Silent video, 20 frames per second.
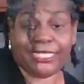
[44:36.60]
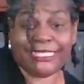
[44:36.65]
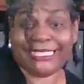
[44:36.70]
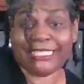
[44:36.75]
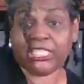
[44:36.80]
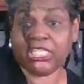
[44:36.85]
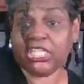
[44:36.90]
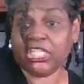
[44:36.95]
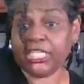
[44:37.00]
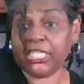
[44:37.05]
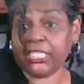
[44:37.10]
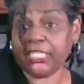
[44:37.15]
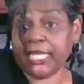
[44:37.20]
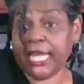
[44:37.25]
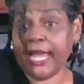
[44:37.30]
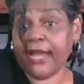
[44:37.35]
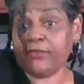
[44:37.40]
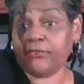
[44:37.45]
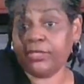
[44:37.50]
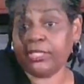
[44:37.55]
because it's cooking
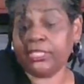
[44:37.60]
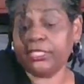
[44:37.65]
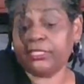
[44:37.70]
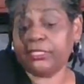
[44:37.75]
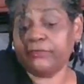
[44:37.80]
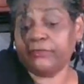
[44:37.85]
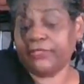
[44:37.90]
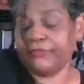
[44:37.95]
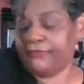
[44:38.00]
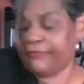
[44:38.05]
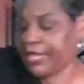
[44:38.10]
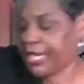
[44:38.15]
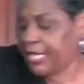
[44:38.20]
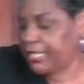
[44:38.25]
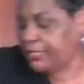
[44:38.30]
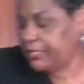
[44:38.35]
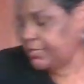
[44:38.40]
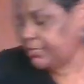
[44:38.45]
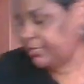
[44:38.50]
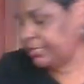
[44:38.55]
down relatively
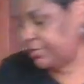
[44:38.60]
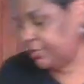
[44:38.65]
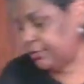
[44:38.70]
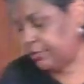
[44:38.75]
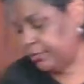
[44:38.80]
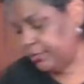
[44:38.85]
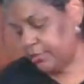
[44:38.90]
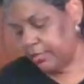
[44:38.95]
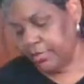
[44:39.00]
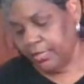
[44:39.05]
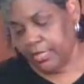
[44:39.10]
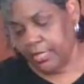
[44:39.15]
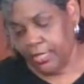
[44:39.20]
fast as they cook.